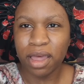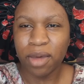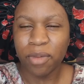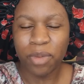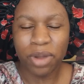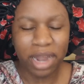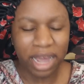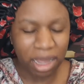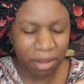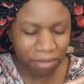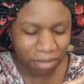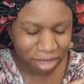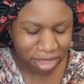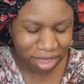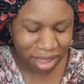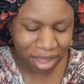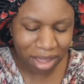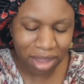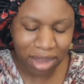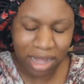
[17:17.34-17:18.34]
when I am
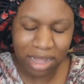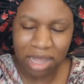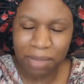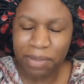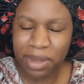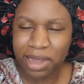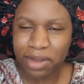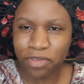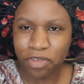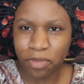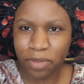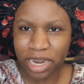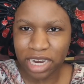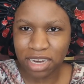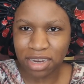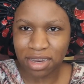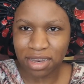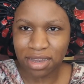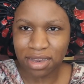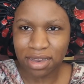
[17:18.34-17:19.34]
done collecting my
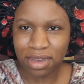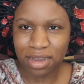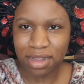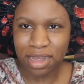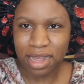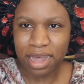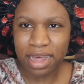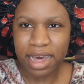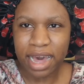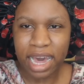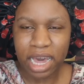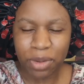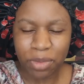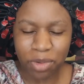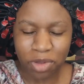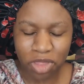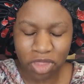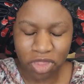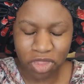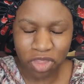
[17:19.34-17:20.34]
information, I
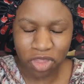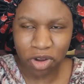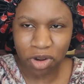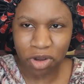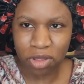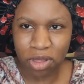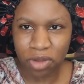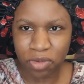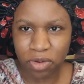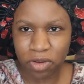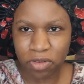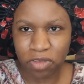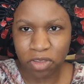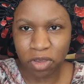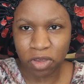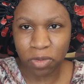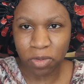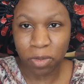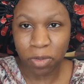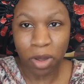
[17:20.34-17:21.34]
will thoroughly roast
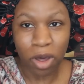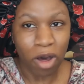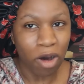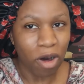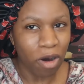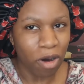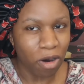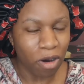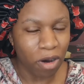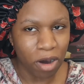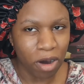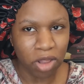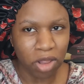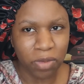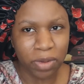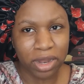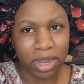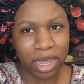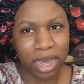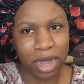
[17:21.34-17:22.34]
you all the
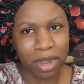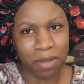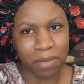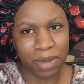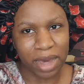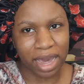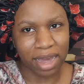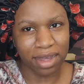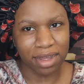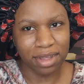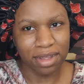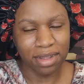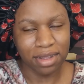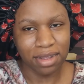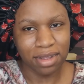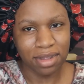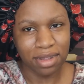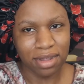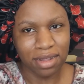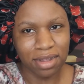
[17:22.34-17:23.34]
way to hell and back.
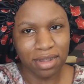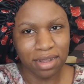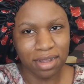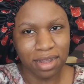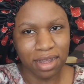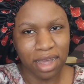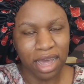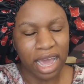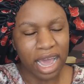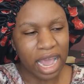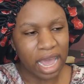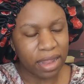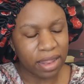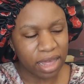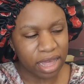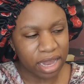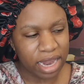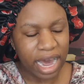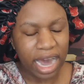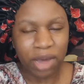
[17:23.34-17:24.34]
And
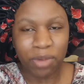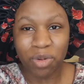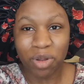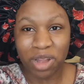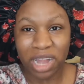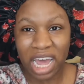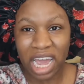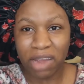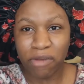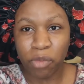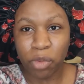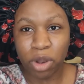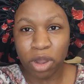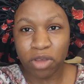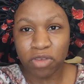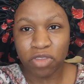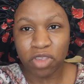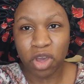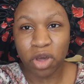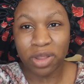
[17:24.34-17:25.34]
then I will let everyone
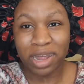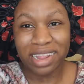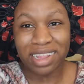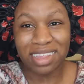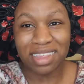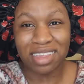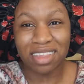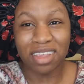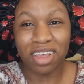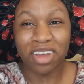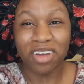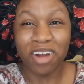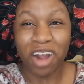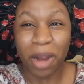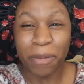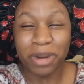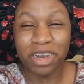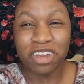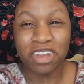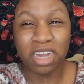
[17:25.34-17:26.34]
else know that this is a
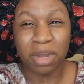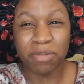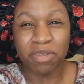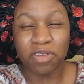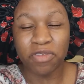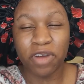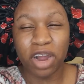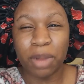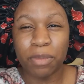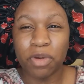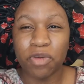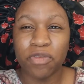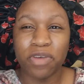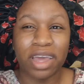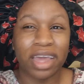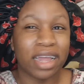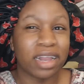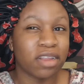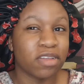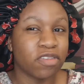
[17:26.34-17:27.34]
garbage dumpster fire
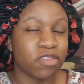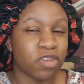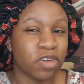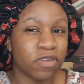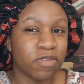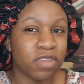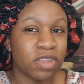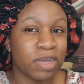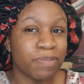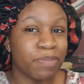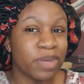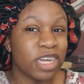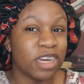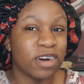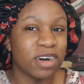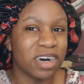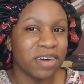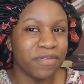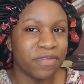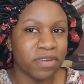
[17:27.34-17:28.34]
movie and deserves to be
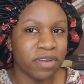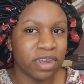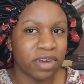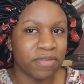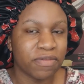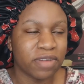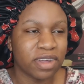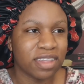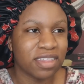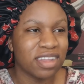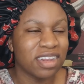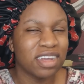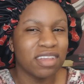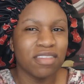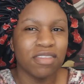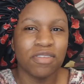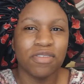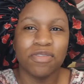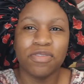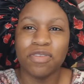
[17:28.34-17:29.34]
off of Netflix. It
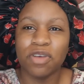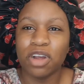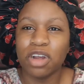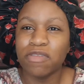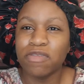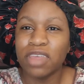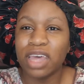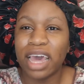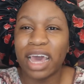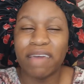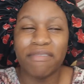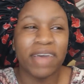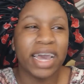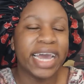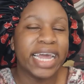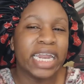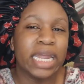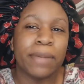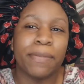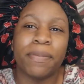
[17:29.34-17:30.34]
doesn't deserve to have
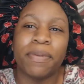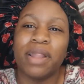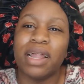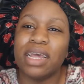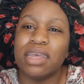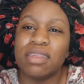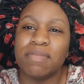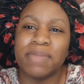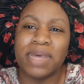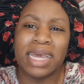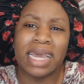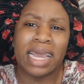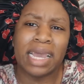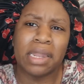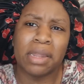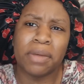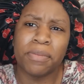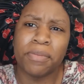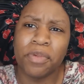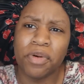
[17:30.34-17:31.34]
any placement
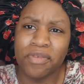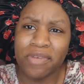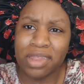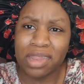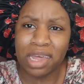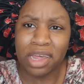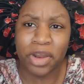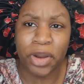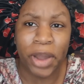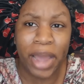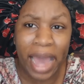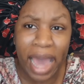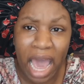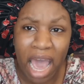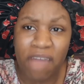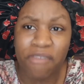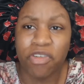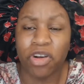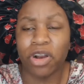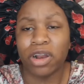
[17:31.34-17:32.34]
in a movie theater
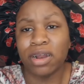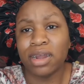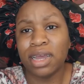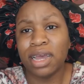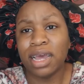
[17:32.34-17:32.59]
ever.